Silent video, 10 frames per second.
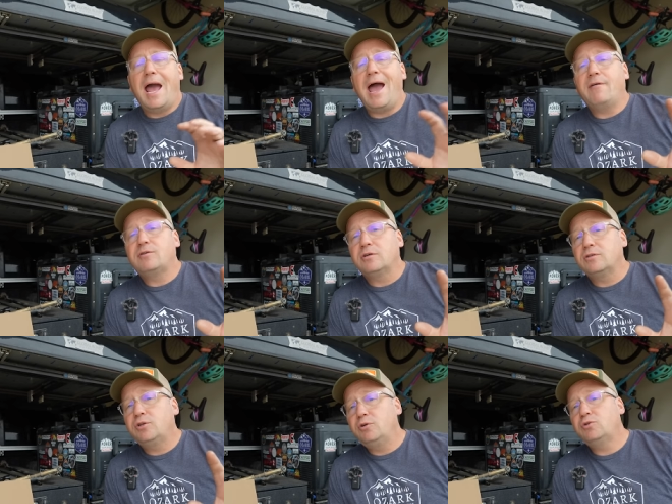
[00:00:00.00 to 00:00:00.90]
After
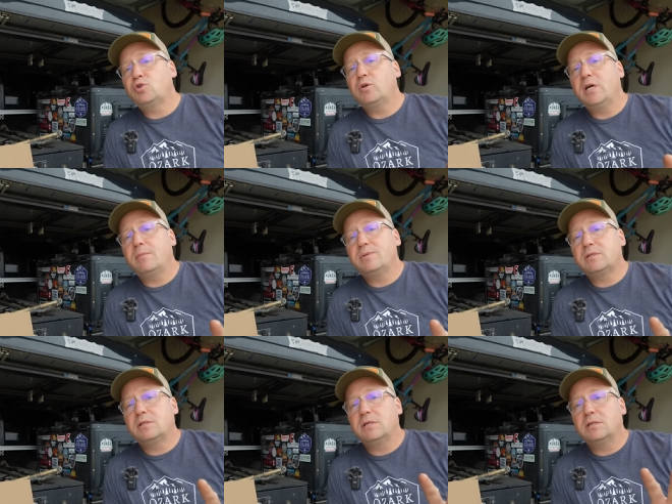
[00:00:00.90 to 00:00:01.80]
two
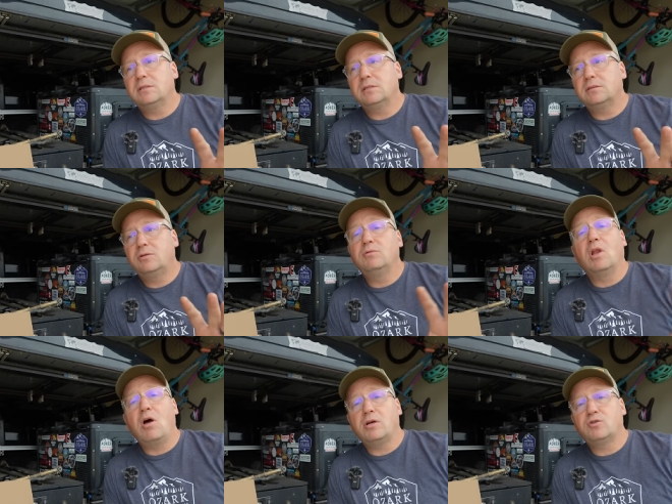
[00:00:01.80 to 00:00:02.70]

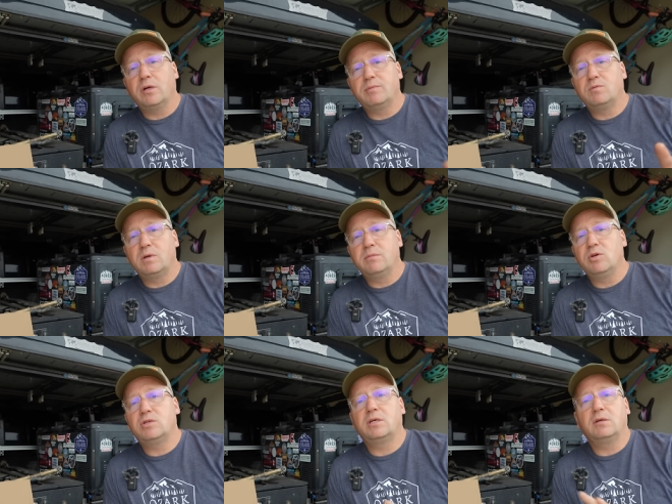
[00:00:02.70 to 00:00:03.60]
long trips, one to
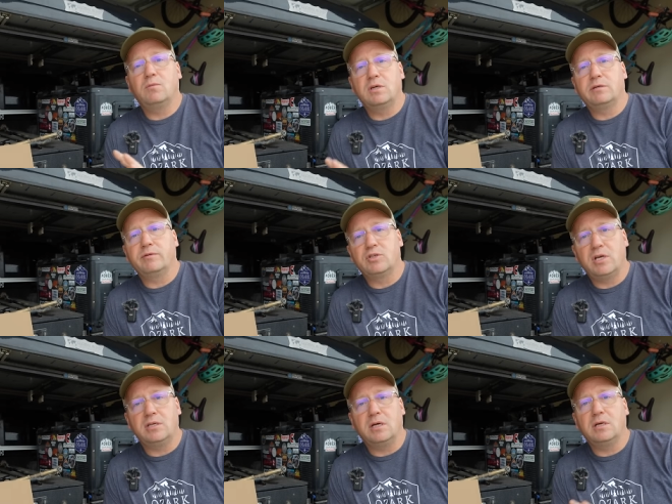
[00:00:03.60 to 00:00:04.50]
Michigan, one to
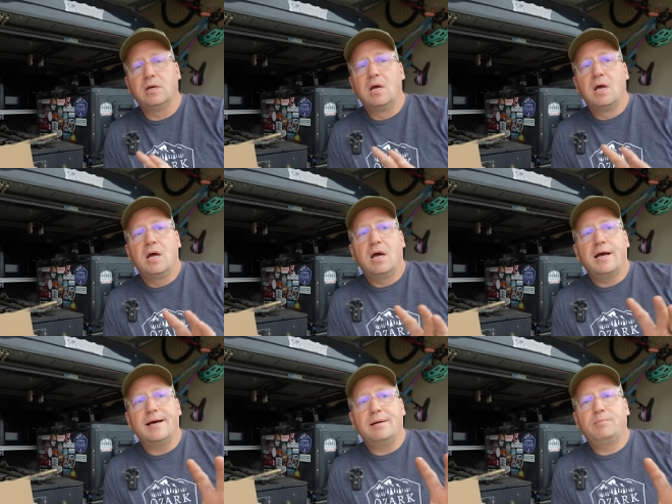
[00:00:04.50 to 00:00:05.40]
Virginia,
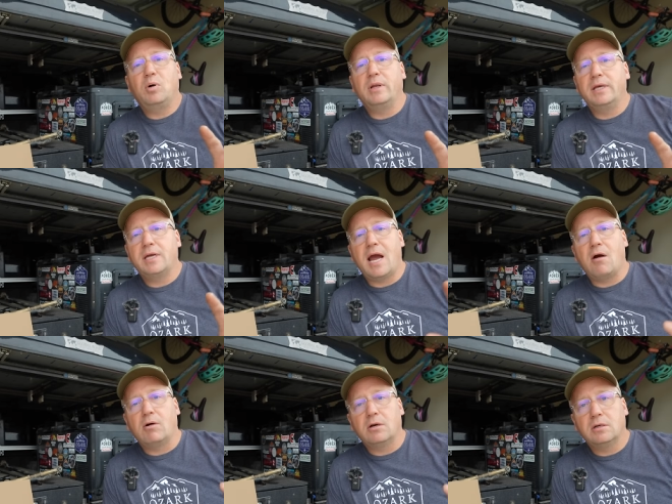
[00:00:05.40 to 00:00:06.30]
pulling
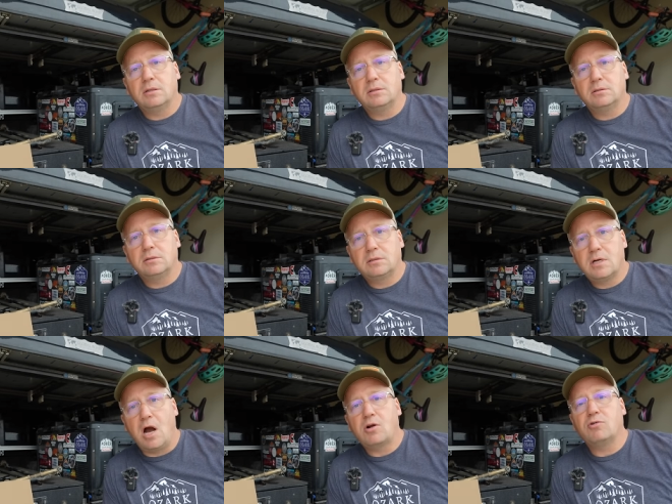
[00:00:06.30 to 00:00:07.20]
our
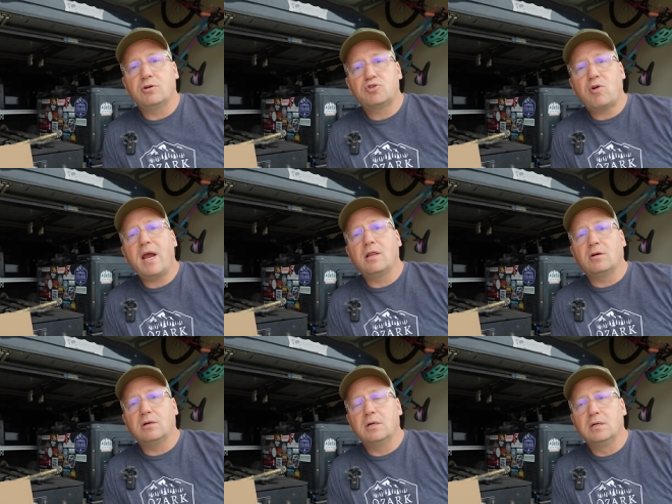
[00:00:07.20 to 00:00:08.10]
Conqueror
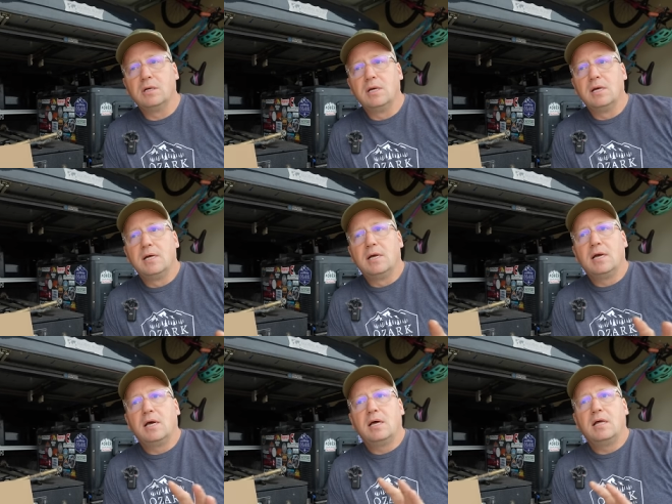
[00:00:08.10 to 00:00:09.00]
trailer,
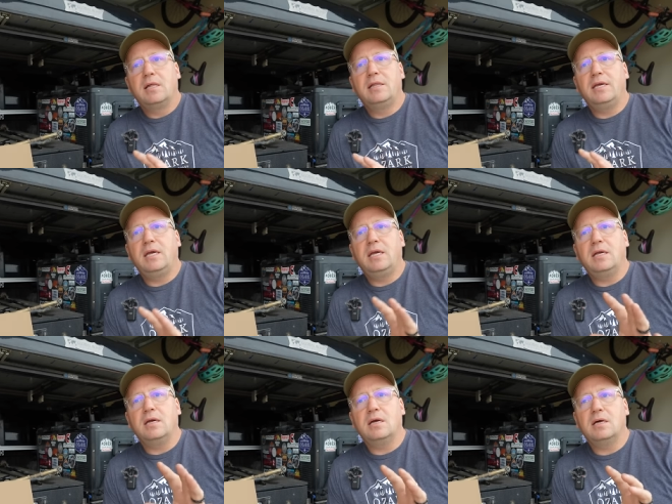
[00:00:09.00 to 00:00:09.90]
the